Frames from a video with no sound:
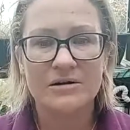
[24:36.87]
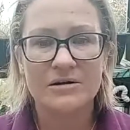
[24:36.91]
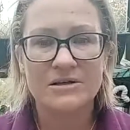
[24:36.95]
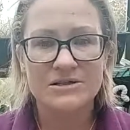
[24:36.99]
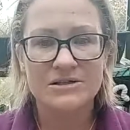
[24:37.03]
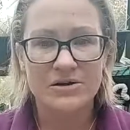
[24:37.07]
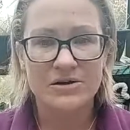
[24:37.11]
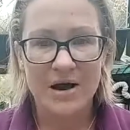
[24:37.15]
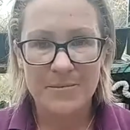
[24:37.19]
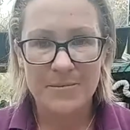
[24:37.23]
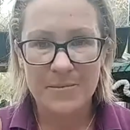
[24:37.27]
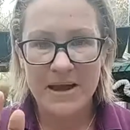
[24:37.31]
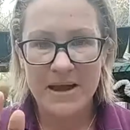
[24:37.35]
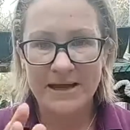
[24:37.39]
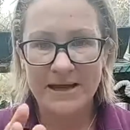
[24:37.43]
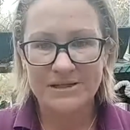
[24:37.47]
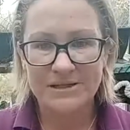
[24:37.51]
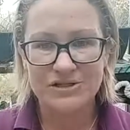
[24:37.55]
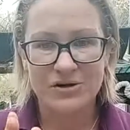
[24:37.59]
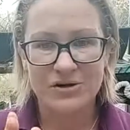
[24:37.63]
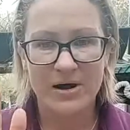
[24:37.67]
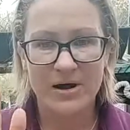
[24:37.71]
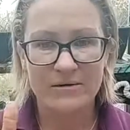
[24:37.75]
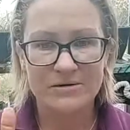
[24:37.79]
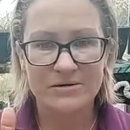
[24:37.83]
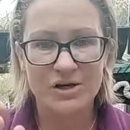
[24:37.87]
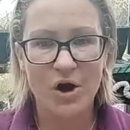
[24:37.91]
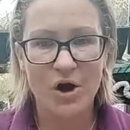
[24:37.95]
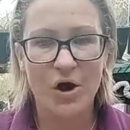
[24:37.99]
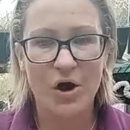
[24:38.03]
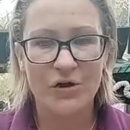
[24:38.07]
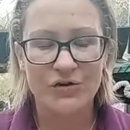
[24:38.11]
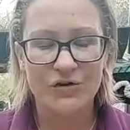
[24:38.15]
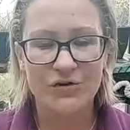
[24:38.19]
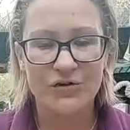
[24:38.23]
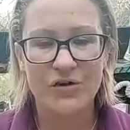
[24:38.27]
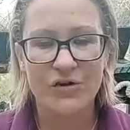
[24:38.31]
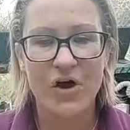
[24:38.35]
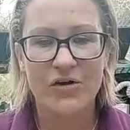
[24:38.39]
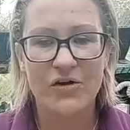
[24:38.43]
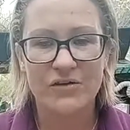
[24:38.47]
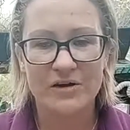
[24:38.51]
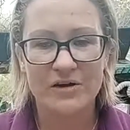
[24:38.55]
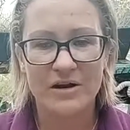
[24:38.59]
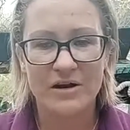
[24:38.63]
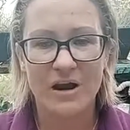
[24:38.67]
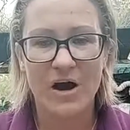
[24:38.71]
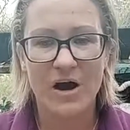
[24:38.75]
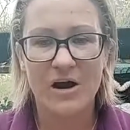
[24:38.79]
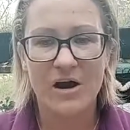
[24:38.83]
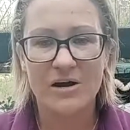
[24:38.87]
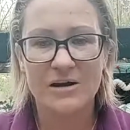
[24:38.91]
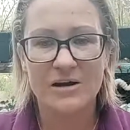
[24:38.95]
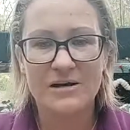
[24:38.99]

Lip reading: So I made sure I was counting down the clock